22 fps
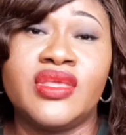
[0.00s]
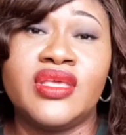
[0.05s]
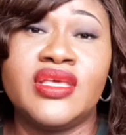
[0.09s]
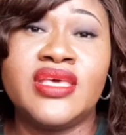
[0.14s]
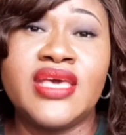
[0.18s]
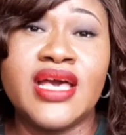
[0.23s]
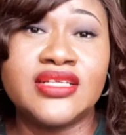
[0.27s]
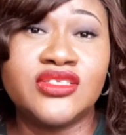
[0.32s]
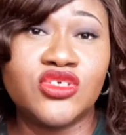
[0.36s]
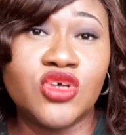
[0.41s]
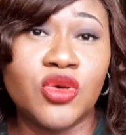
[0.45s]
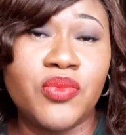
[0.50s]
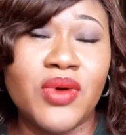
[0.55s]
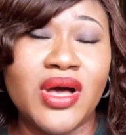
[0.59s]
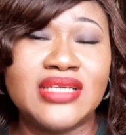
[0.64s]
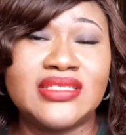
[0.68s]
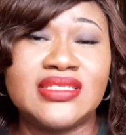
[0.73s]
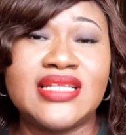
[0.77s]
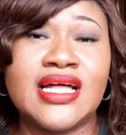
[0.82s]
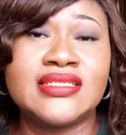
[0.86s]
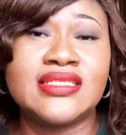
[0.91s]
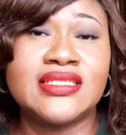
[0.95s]
gets up and
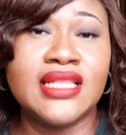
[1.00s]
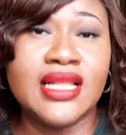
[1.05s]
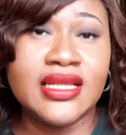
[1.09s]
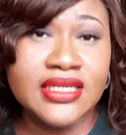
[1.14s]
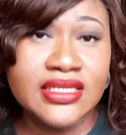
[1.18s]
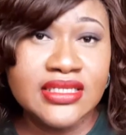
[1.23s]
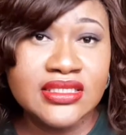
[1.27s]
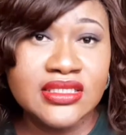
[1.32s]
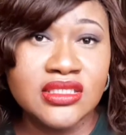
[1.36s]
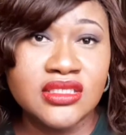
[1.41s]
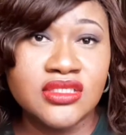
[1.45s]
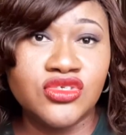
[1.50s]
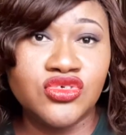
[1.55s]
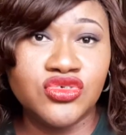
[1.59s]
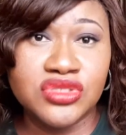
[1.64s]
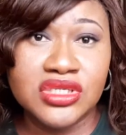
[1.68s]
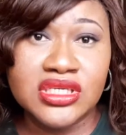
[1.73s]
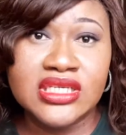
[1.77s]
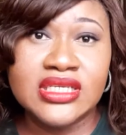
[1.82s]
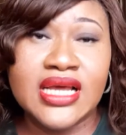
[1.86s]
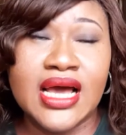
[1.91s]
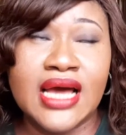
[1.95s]
starts learning this
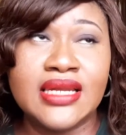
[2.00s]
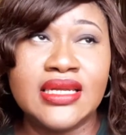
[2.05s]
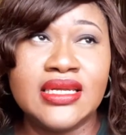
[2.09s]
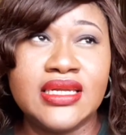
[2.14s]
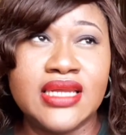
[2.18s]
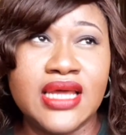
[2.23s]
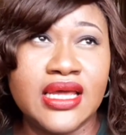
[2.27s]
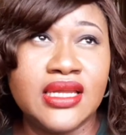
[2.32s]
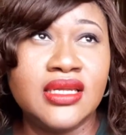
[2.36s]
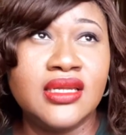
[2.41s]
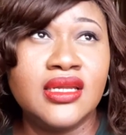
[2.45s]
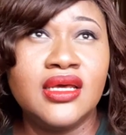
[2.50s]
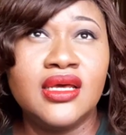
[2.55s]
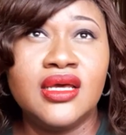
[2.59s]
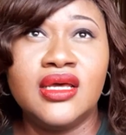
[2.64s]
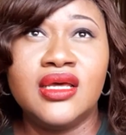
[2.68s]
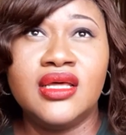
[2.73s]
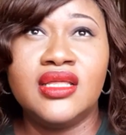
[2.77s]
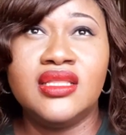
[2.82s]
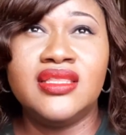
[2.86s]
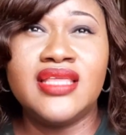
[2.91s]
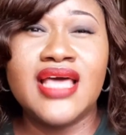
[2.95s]
trade, and then
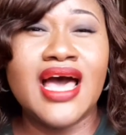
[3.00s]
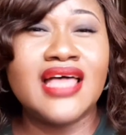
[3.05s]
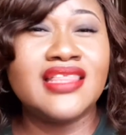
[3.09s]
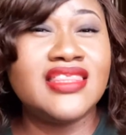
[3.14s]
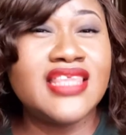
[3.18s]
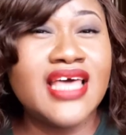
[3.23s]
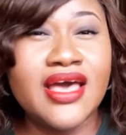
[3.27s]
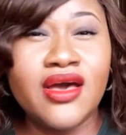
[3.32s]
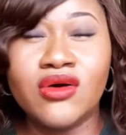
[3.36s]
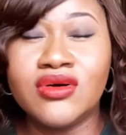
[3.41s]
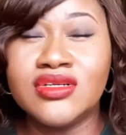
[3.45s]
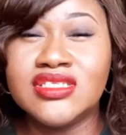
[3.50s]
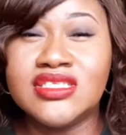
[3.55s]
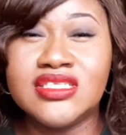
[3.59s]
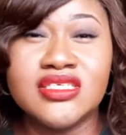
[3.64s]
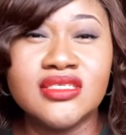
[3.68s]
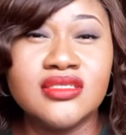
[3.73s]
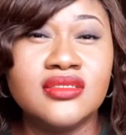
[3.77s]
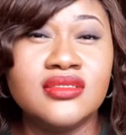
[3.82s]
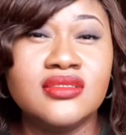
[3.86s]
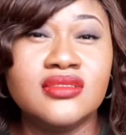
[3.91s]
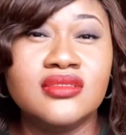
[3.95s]
they are there
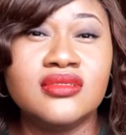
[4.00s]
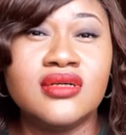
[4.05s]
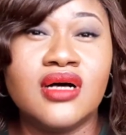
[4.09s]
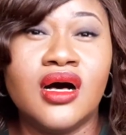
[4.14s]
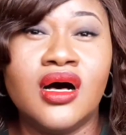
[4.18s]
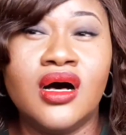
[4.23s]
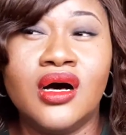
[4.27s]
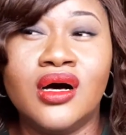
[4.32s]
until